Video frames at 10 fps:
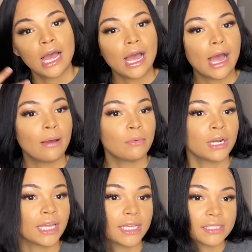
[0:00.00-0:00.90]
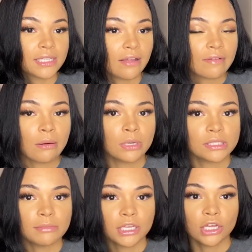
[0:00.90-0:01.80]
I want to get stuff and I want it to
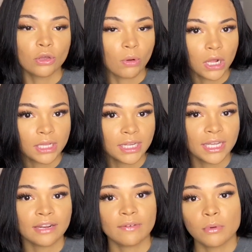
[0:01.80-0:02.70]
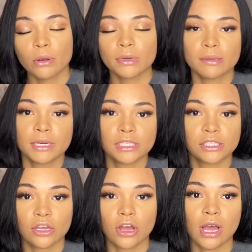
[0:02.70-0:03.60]
be good quality. And if I'm going to recommend it to
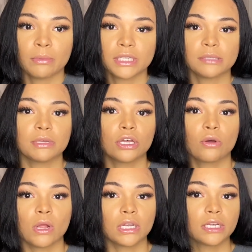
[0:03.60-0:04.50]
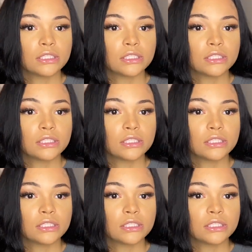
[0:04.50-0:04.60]
y'all, I want it to be good quality.